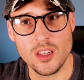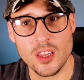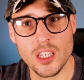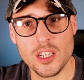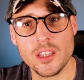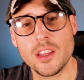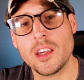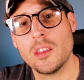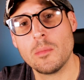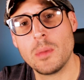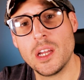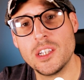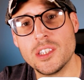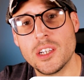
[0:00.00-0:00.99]
Luckily, the
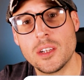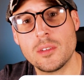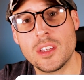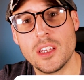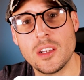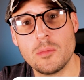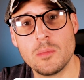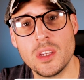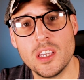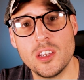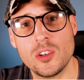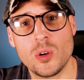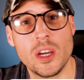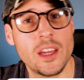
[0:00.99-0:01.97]
paycheck can
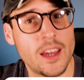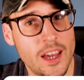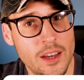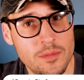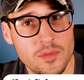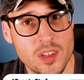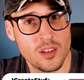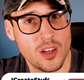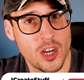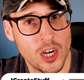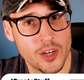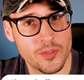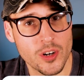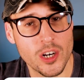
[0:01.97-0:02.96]
be quite hefty,
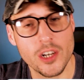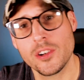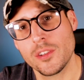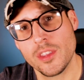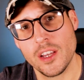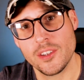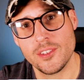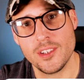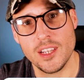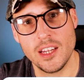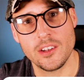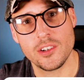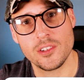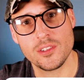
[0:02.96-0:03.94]
over
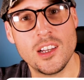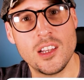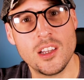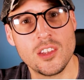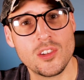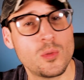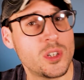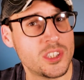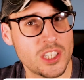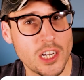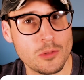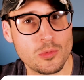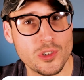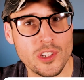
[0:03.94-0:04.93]
$100,000. So what
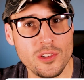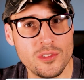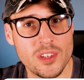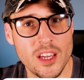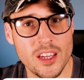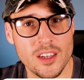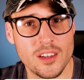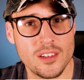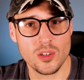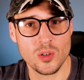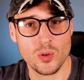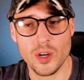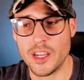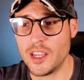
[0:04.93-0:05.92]
job would you take?
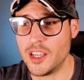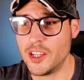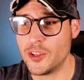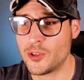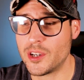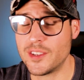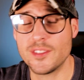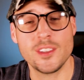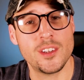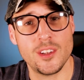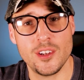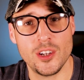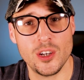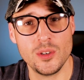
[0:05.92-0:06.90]
Quite interested
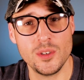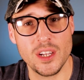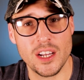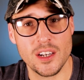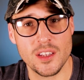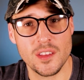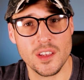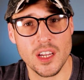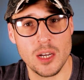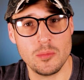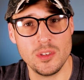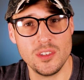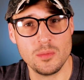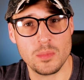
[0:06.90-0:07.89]
to know down in the
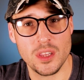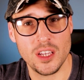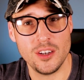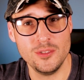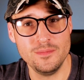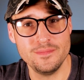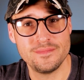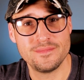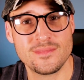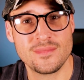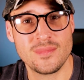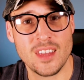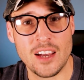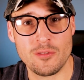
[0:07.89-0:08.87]
comments below.
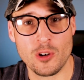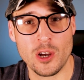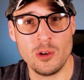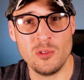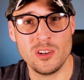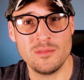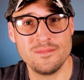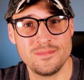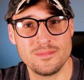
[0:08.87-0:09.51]
Have a great one.